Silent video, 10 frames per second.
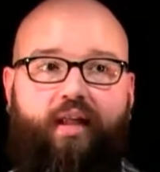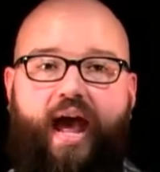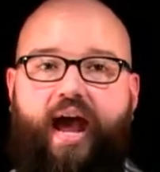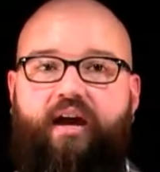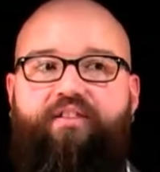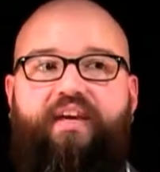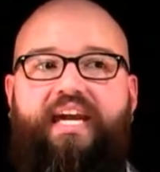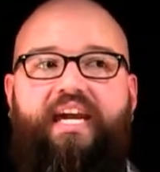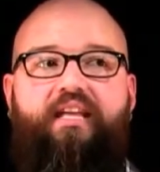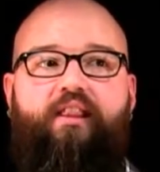lag
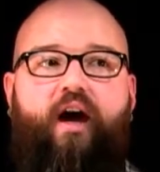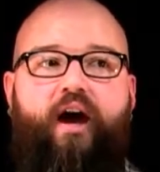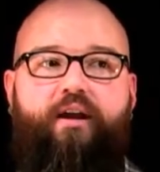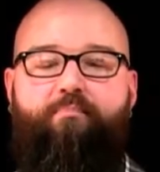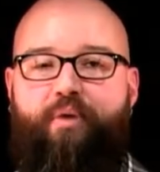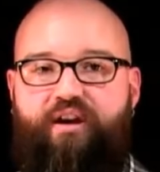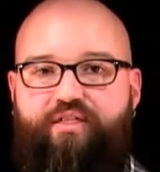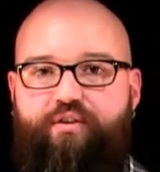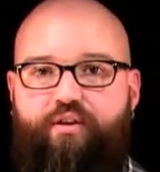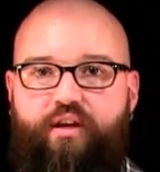E line by
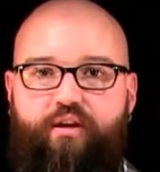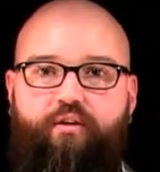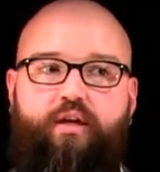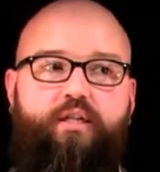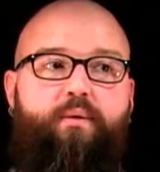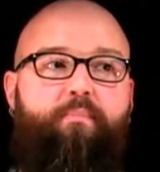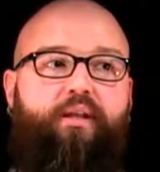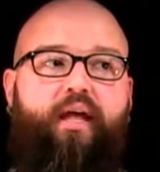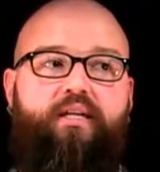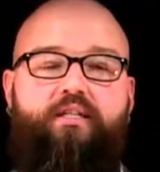30 degrees
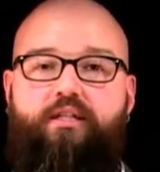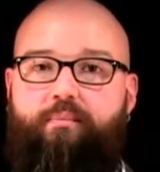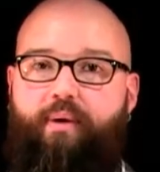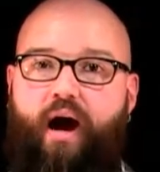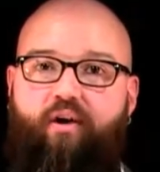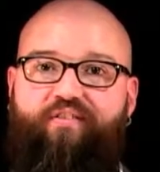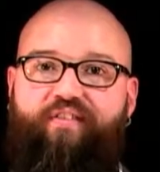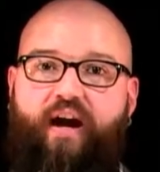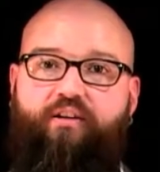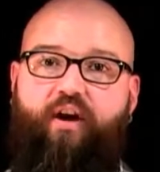plus the power
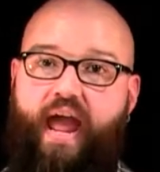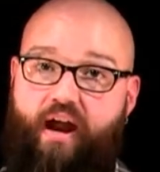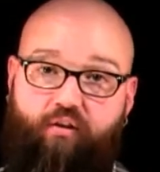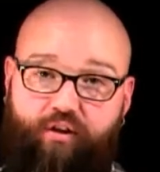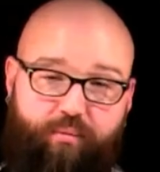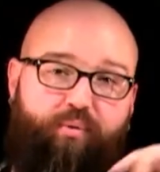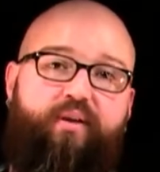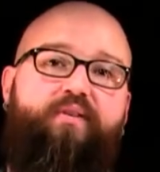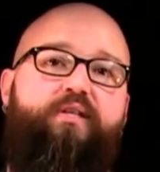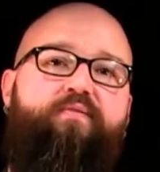factor angle. In the
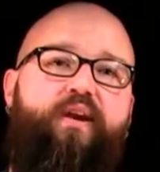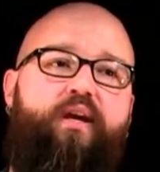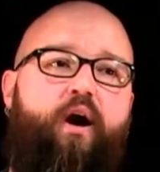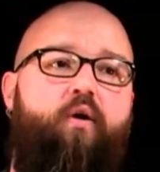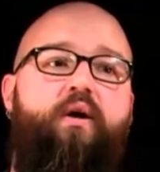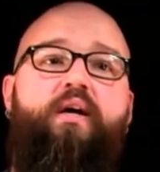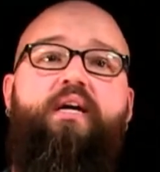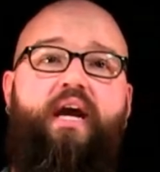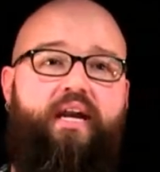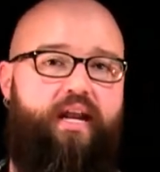previous video,
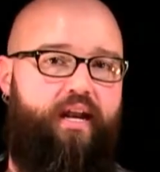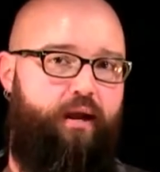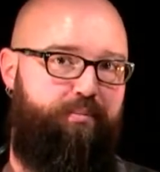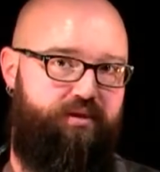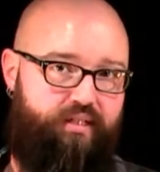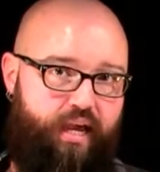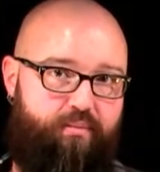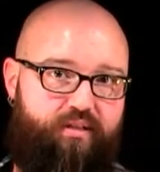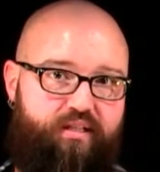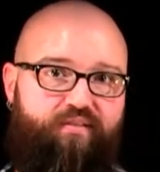it ended up the
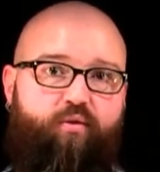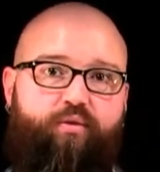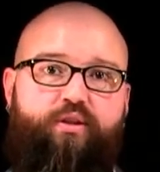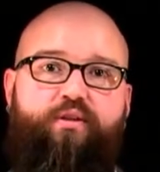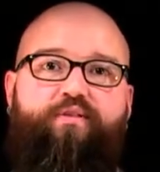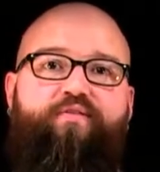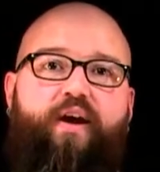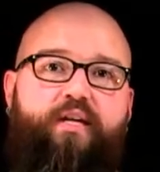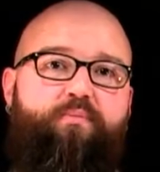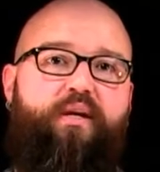same as the voltage of the
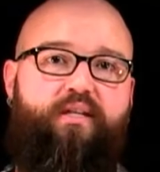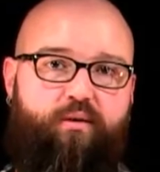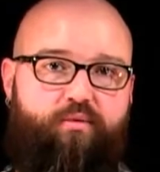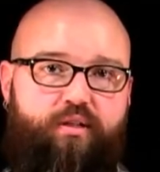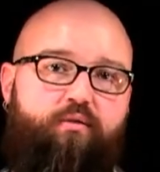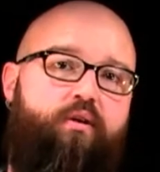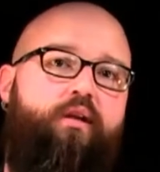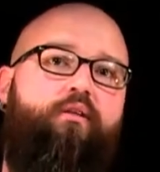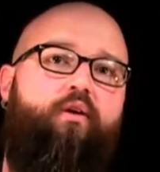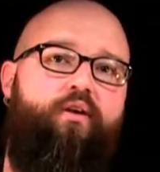phase because it was a
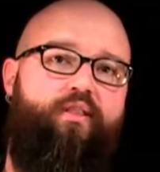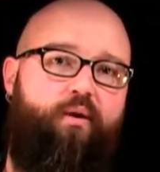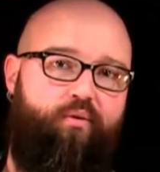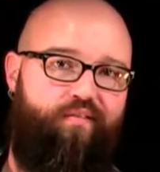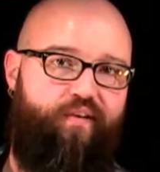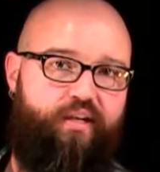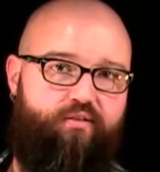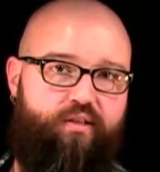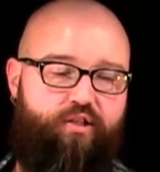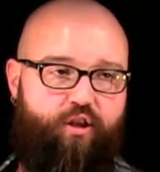unity load and they were in phase
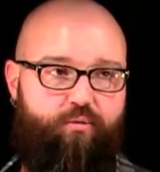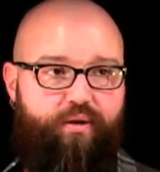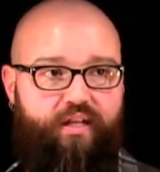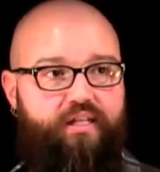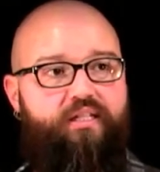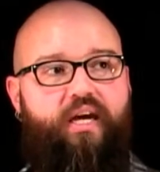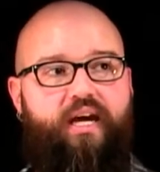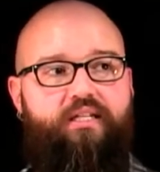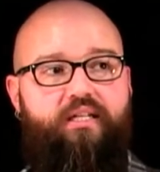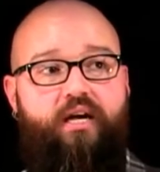with each other. But in this
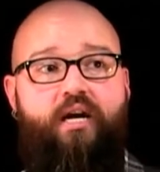case,